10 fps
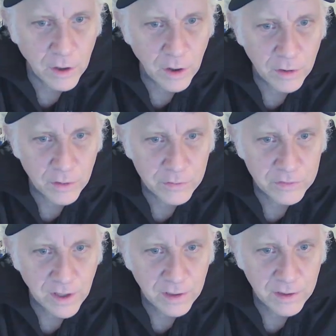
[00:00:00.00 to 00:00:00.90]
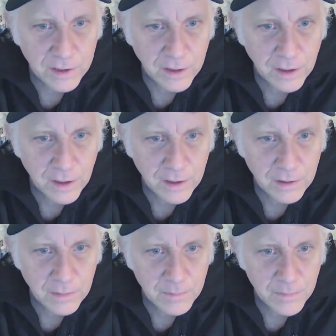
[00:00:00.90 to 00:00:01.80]
Yoko Ono selling
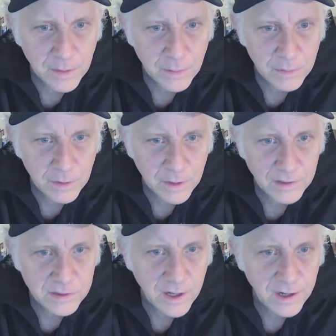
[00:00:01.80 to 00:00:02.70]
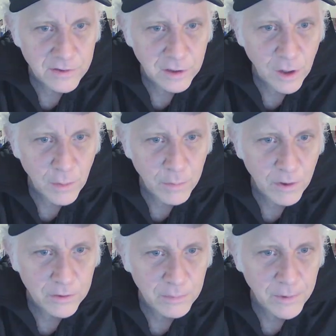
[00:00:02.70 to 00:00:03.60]
the East Asian
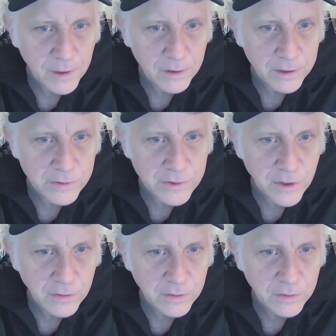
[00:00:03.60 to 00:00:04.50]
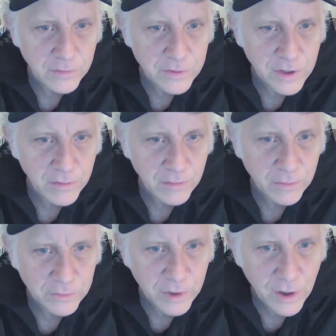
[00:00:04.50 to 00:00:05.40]
co-prosperity zone of
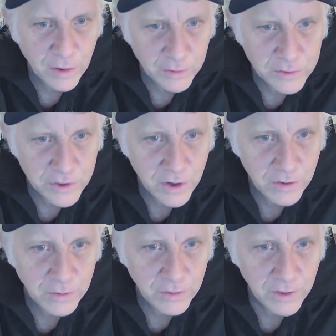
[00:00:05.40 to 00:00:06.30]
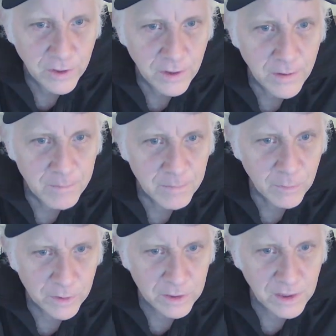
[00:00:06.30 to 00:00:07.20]
General Tojo,
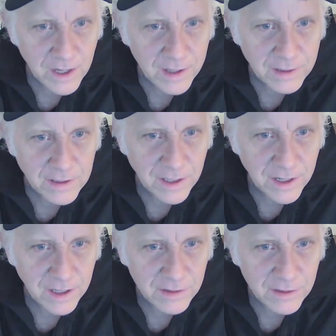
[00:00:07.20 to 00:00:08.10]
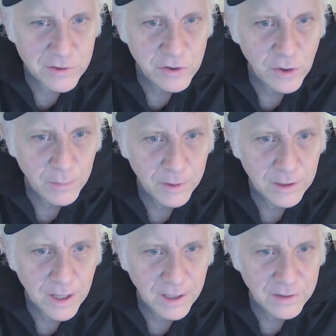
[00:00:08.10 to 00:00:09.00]
with the idea that
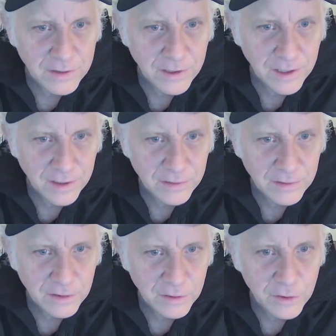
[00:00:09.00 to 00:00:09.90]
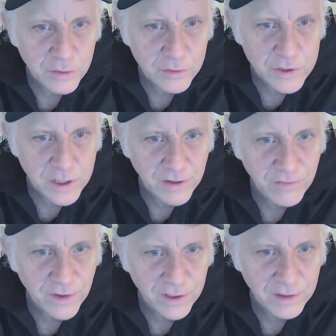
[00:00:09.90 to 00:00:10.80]
Sherman Alexie is the new
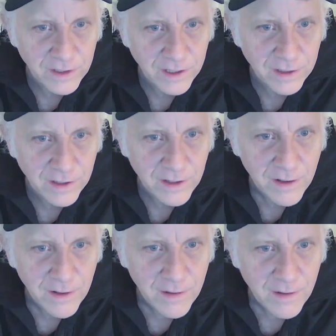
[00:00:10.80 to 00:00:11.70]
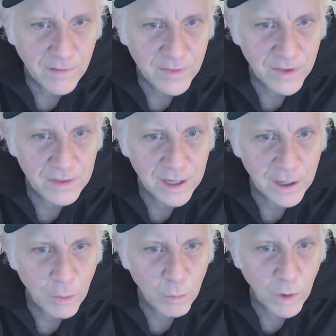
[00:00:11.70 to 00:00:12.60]
chief Indian of the
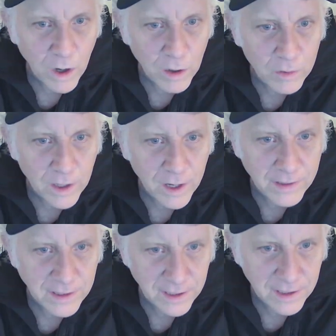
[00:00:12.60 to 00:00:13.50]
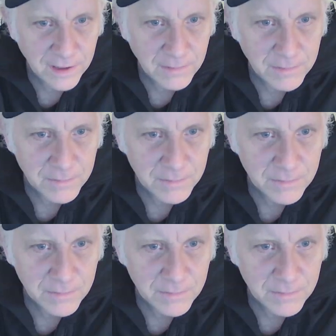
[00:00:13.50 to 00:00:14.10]
neo-woke idea